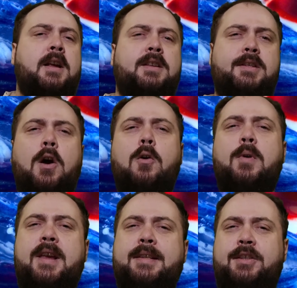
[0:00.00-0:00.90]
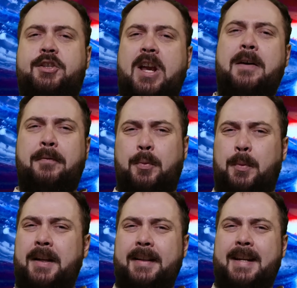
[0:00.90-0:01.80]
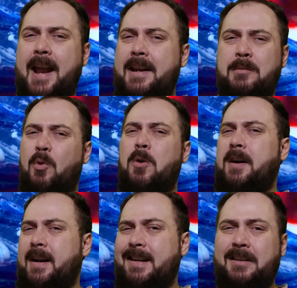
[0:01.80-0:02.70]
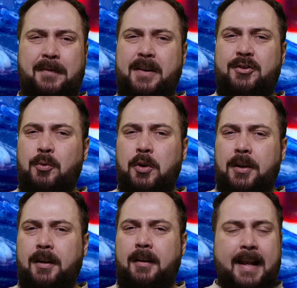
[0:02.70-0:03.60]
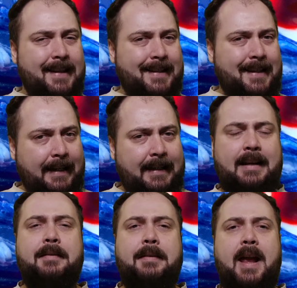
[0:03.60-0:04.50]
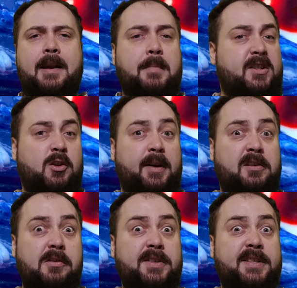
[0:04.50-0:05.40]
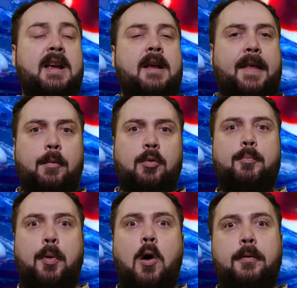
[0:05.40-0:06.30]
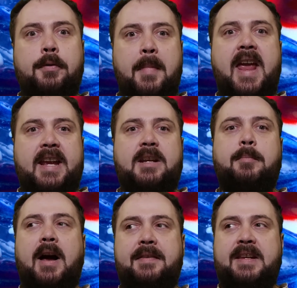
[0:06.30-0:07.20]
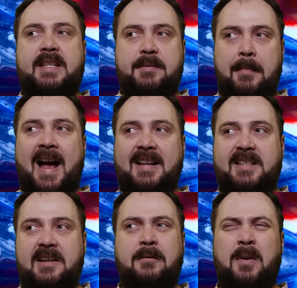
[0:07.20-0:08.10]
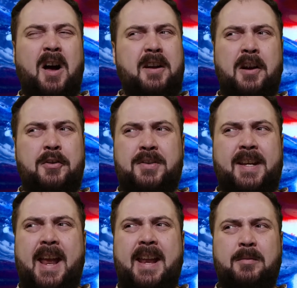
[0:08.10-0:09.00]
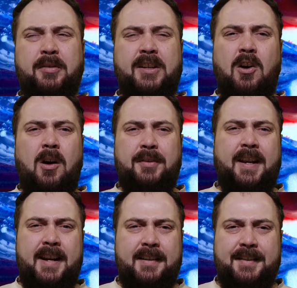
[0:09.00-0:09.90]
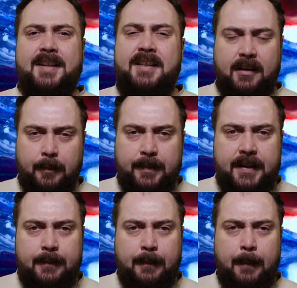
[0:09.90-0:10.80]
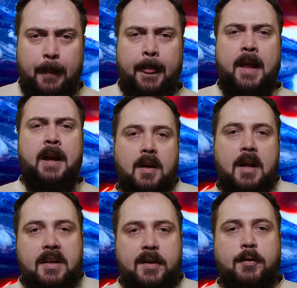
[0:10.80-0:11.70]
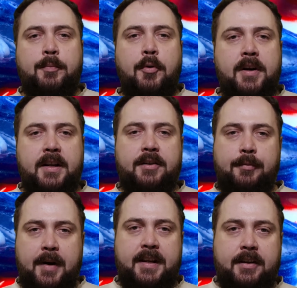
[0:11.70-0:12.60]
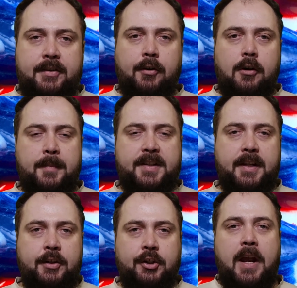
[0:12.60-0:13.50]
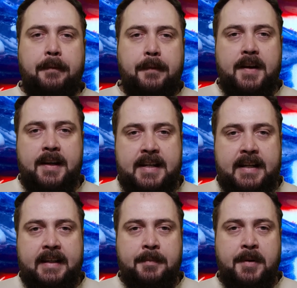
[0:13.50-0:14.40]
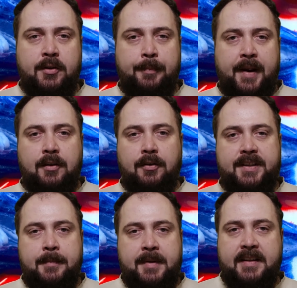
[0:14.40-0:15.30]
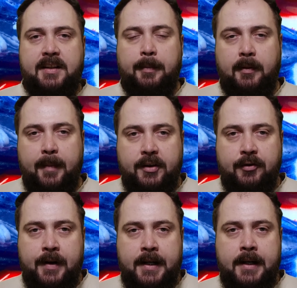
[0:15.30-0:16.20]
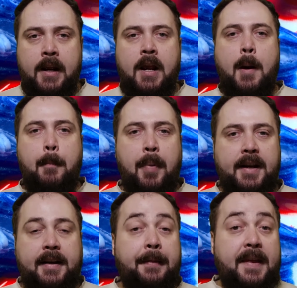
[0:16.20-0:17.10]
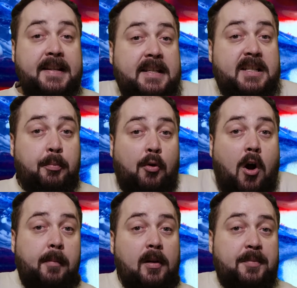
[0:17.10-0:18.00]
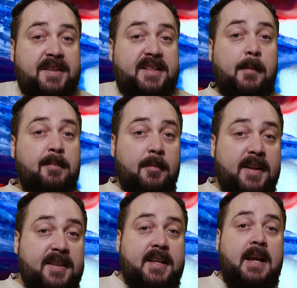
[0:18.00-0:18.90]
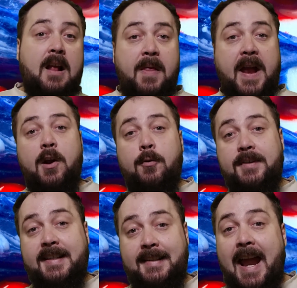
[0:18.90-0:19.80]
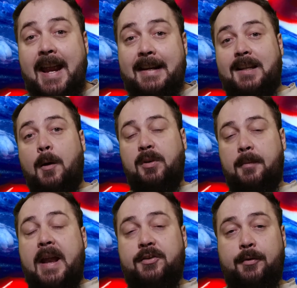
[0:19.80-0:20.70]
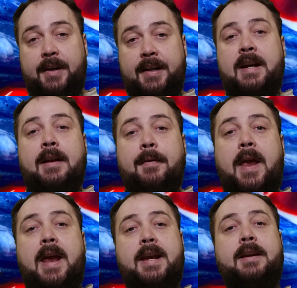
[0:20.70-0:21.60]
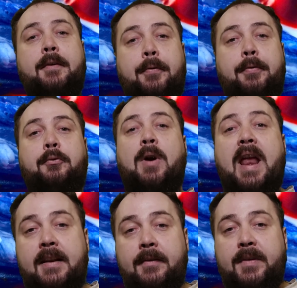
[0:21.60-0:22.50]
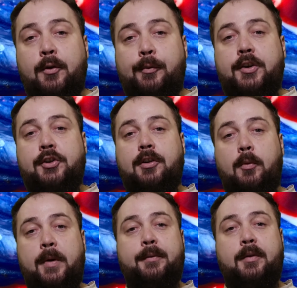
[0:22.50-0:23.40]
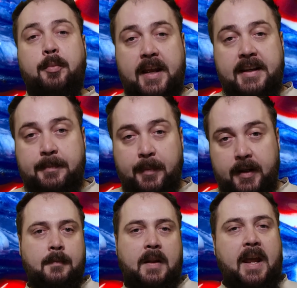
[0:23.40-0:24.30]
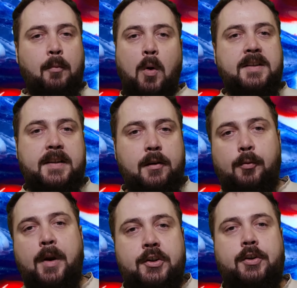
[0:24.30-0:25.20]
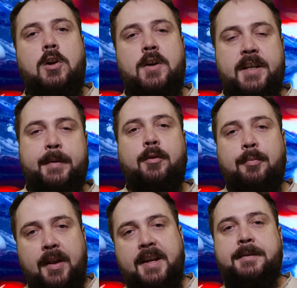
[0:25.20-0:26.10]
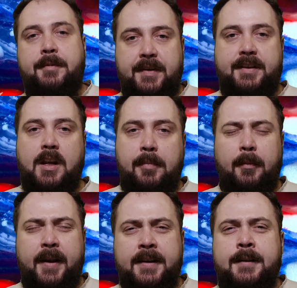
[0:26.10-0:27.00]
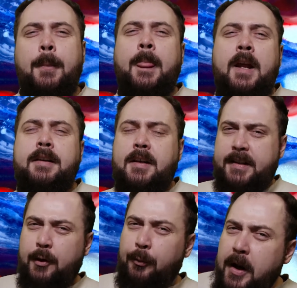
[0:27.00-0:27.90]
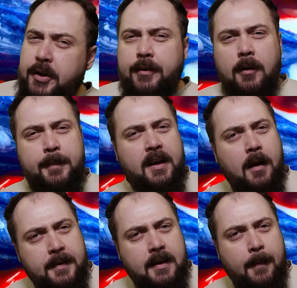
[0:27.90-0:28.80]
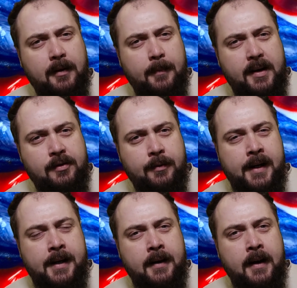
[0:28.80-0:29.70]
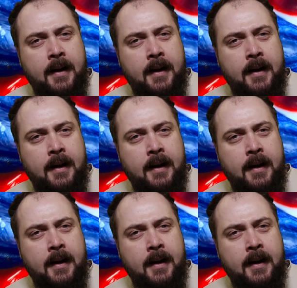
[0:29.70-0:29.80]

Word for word: So is Jeff really any more individualistic than Mr. Pickles? They were both made by these massive, ununderstandably complicated systems. So, to put it in Derridean terms, Jeff needs Mr. Pickles to be supplementary, but this is the problem with supplements. They don't stay supplementary, they threaten the original with replacement. And once the original has been replaced with a supplement, does the original become supplementary?